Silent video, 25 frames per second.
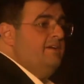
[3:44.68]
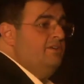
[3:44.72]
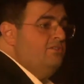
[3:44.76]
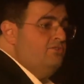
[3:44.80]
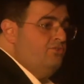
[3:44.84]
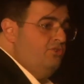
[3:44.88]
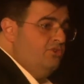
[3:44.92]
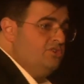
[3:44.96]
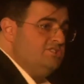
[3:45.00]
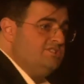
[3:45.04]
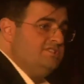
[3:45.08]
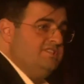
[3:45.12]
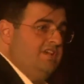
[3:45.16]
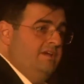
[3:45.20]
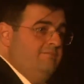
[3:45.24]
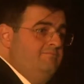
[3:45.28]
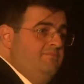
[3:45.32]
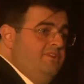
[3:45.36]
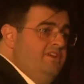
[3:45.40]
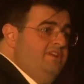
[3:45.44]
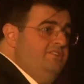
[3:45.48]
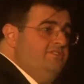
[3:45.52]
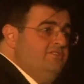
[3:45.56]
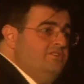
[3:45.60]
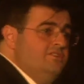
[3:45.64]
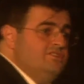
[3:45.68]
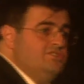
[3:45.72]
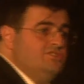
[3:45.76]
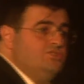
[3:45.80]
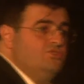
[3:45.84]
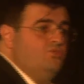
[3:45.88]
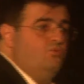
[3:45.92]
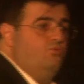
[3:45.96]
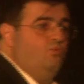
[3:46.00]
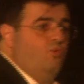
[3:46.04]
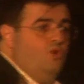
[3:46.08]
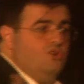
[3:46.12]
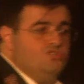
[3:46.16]
those same readers
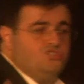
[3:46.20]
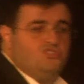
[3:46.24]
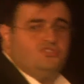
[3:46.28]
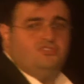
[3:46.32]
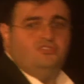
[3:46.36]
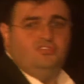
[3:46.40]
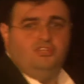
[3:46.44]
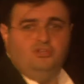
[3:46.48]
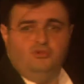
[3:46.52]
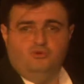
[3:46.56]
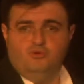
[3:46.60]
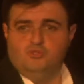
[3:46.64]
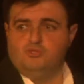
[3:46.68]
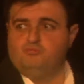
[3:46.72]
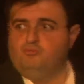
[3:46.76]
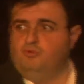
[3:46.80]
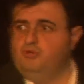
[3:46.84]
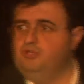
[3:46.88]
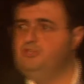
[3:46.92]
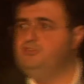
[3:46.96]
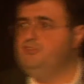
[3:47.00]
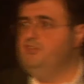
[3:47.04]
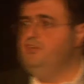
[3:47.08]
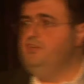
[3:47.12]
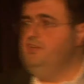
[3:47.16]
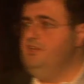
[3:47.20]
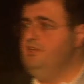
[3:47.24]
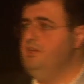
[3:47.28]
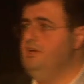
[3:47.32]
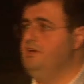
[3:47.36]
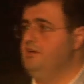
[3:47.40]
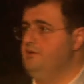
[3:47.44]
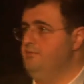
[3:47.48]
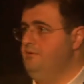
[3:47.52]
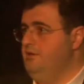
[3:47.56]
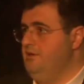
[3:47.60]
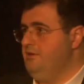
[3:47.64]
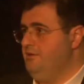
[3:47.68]
watched the news bulletin in
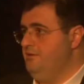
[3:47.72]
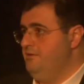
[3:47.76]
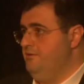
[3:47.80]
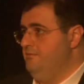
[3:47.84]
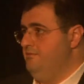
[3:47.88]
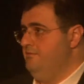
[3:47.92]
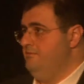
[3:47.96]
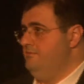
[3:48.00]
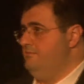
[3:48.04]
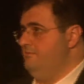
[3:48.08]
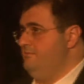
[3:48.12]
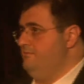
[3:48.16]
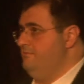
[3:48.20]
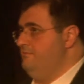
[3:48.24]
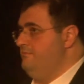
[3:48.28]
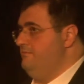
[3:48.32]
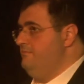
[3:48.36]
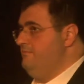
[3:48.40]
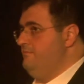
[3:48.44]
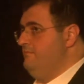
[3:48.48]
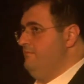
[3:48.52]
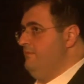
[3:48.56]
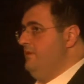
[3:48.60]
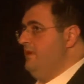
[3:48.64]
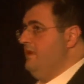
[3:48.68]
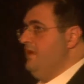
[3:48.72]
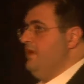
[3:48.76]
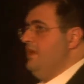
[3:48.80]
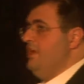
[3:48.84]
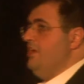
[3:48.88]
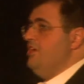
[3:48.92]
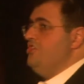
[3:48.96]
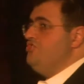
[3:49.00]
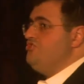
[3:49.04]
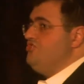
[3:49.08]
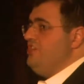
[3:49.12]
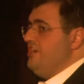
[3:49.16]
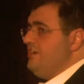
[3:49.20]
Arabic,
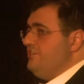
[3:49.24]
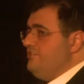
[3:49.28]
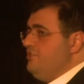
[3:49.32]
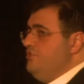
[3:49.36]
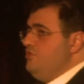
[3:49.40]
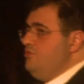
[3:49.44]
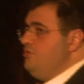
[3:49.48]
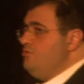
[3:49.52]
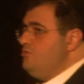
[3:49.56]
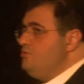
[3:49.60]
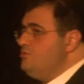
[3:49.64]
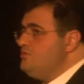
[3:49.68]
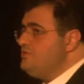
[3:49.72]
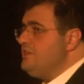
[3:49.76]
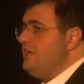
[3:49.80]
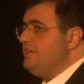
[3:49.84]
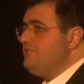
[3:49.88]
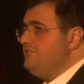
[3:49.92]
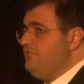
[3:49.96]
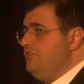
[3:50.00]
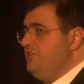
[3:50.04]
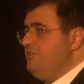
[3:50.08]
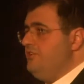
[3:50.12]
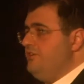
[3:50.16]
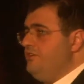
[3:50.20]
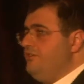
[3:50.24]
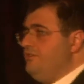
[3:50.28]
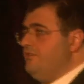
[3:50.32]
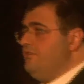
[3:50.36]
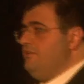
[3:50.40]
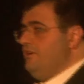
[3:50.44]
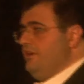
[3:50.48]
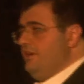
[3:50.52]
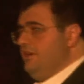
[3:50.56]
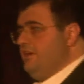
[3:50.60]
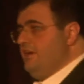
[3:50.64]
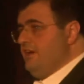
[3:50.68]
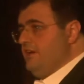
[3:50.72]
shared the news at dinner
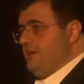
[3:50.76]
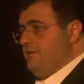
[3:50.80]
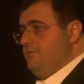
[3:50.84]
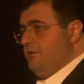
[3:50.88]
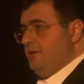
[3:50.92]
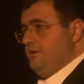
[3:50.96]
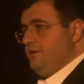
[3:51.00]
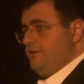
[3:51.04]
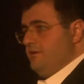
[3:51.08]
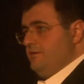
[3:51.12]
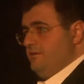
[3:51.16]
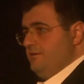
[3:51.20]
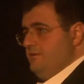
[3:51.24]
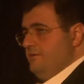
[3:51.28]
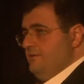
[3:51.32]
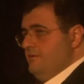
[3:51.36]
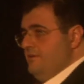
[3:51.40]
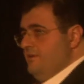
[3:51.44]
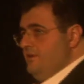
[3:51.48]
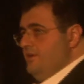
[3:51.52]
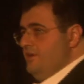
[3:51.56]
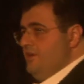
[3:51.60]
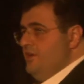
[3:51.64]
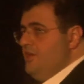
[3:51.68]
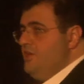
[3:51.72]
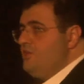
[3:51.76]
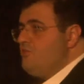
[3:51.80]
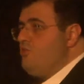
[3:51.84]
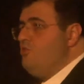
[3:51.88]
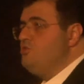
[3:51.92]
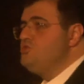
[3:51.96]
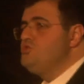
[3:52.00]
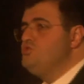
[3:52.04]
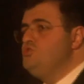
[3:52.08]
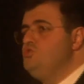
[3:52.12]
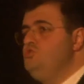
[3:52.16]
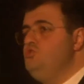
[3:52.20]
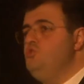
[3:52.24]
in Arabic,
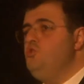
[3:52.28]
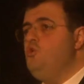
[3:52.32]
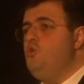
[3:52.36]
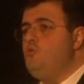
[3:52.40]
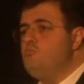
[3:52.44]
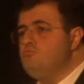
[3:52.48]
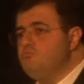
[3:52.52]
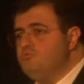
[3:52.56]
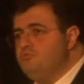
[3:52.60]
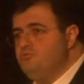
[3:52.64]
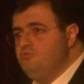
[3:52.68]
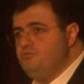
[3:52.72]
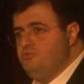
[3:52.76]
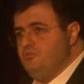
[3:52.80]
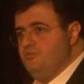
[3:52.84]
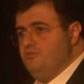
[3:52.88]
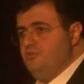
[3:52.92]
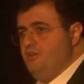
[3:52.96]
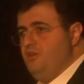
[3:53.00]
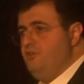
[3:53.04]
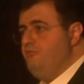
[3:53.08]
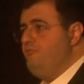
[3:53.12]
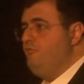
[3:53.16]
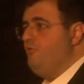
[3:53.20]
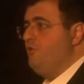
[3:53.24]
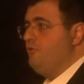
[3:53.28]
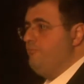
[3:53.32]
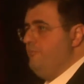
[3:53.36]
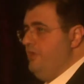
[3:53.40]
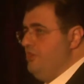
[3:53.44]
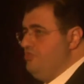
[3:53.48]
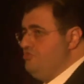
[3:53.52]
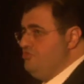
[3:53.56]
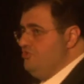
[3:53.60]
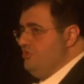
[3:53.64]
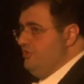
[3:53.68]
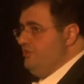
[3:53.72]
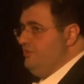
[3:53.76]
consumed
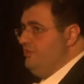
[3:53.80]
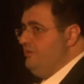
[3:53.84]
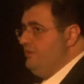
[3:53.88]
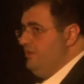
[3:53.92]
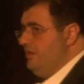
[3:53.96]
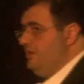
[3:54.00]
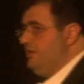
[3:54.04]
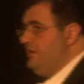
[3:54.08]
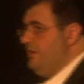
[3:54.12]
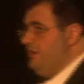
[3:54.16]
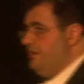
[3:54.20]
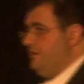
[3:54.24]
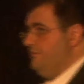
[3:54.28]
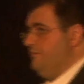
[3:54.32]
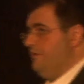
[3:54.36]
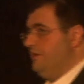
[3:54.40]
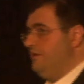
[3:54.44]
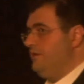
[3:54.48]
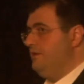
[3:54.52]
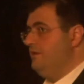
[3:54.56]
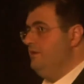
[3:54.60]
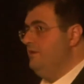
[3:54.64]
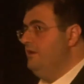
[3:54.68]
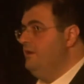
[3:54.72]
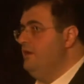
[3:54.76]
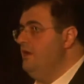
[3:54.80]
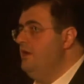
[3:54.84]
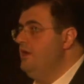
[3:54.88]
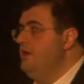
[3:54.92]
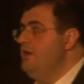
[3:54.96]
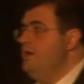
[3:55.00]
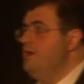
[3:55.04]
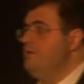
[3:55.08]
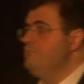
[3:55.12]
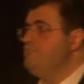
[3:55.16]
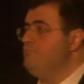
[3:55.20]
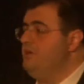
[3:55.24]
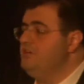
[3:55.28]
information in Arabic,
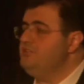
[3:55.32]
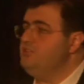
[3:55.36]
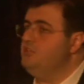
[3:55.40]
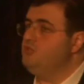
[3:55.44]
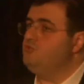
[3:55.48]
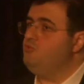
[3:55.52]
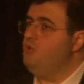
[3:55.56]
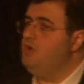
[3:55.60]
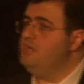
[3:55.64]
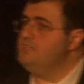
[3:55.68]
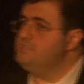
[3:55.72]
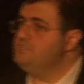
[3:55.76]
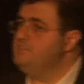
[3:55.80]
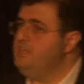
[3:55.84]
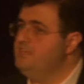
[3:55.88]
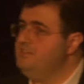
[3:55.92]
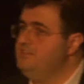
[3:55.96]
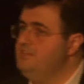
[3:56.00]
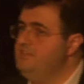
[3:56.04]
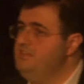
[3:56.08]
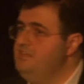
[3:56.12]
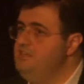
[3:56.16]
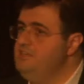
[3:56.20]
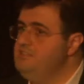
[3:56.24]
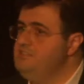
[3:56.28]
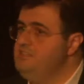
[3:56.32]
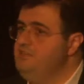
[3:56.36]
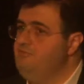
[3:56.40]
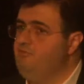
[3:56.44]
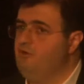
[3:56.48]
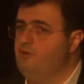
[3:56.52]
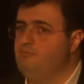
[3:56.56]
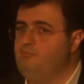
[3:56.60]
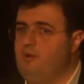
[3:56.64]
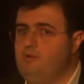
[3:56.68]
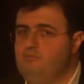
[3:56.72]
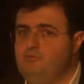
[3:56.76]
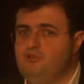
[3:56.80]
but it was not easy
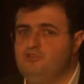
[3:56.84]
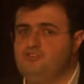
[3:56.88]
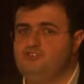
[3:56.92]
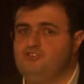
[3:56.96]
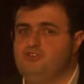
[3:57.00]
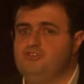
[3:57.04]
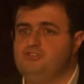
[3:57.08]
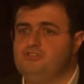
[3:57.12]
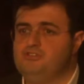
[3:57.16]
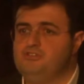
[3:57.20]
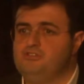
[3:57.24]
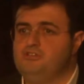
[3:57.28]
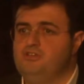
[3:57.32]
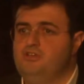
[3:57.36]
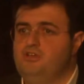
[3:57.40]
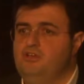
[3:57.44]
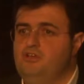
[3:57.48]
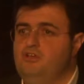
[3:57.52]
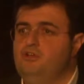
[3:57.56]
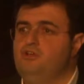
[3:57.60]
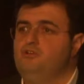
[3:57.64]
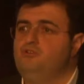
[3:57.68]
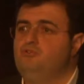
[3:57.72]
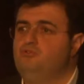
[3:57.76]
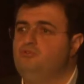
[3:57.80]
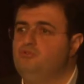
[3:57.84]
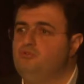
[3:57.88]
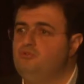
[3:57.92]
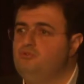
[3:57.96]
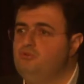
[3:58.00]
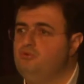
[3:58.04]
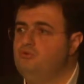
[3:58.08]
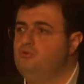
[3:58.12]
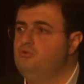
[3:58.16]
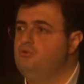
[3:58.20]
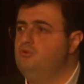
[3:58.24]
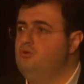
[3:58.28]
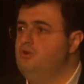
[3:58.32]
for publishers to
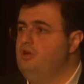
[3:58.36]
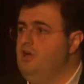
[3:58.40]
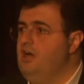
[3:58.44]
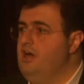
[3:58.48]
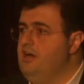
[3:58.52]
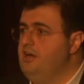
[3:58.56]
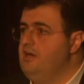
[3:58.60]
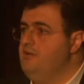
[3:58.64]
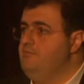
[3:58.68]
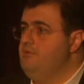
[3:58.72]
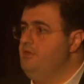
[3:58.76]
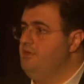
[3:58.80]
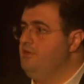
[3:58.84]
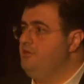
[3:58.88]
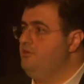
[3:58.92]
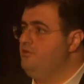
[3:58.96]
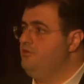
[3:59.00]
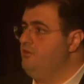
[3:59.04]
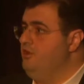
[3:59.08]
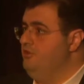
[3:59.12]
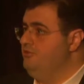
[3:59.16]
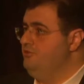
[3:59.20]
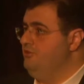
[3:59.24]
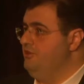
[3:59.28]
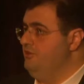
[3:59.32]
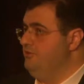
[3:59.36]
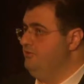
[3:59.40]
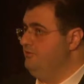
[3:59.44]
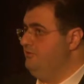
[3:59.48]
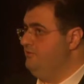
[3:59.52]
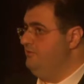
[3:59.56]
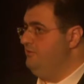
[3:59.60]
do Arabic content.